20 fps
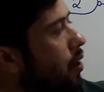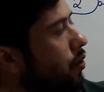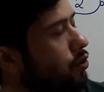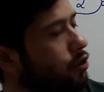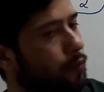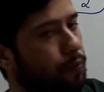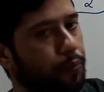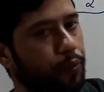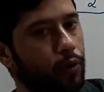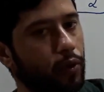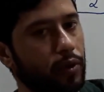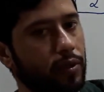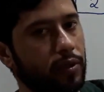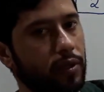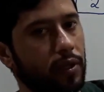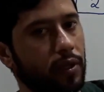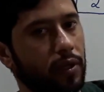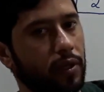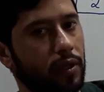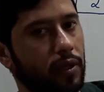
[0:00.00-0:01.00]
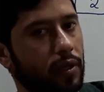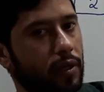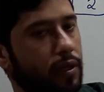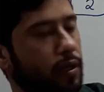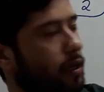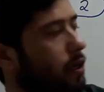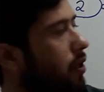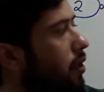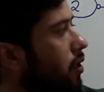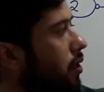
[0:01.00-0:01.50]
output
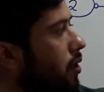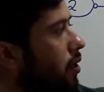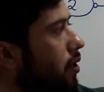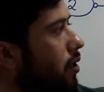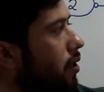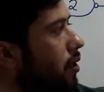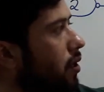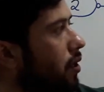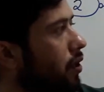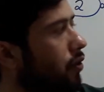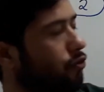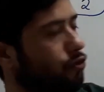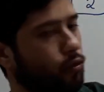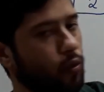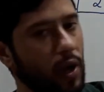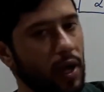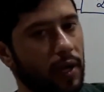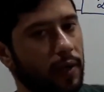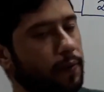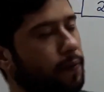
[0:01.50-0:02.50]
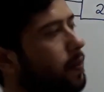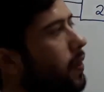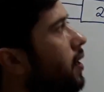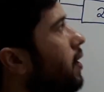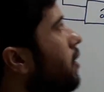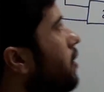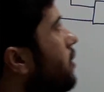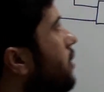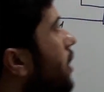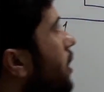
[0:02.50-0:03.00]
is 1.
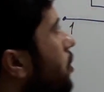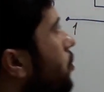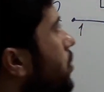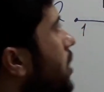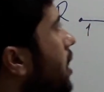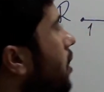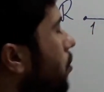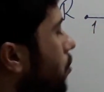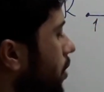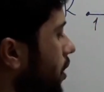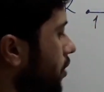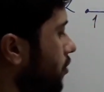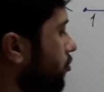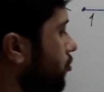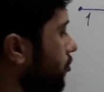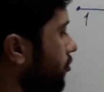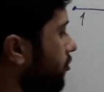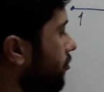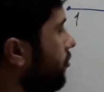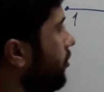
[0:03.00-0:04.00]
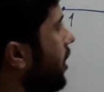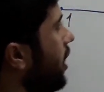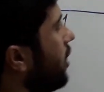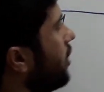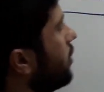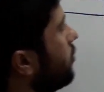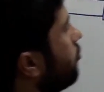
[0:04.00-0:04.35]
Then we are going to set